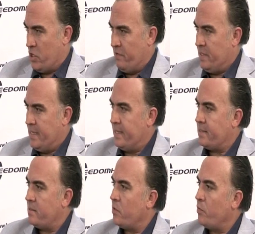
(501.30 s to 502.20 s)
HIV
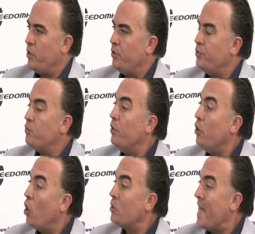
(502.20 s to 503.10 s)
tests that were used were
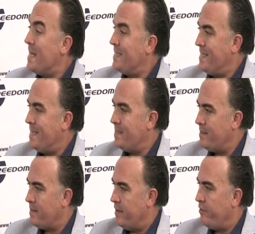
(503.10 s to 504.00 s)
not as
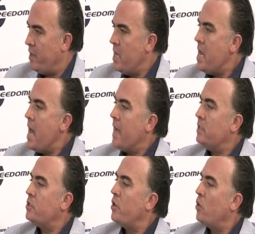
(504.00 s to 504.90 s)
sensitive,
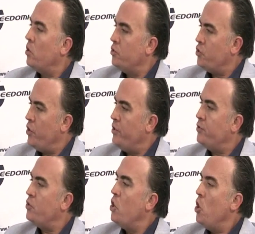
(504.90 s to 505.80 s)
and so
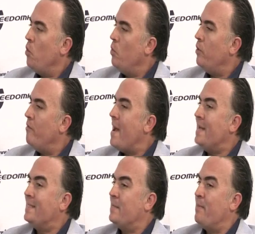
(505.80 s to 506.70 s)
concerns were
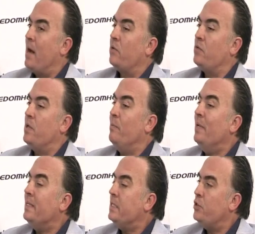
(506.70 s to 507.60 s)
raised about the
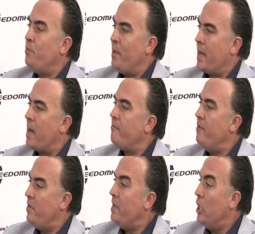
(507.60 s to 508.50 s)
ability to pick up
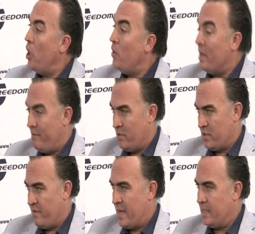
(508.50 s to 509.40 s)
very low levels
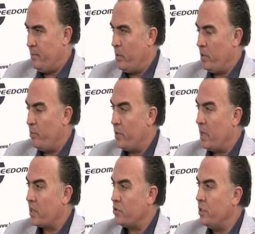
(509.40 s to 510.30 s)
of antibody
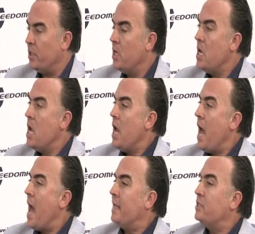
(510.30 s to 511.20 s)
production,
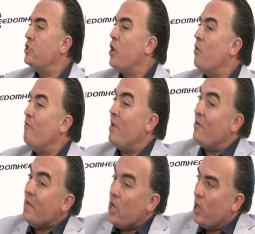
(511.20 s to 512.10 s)
and so
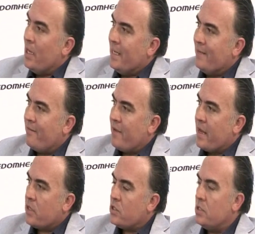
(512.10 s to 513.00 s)
very early
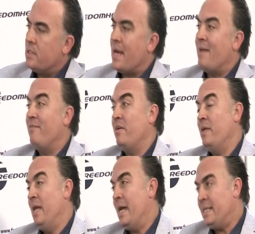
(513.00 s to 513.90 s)
infections and very
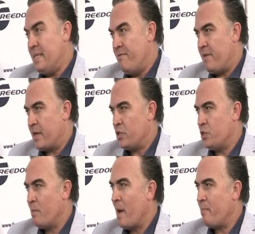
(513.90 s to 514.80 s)
late
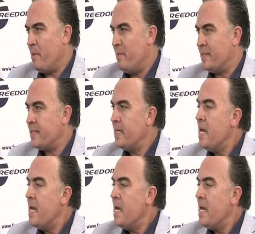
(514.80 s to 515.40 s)
infections might be missed.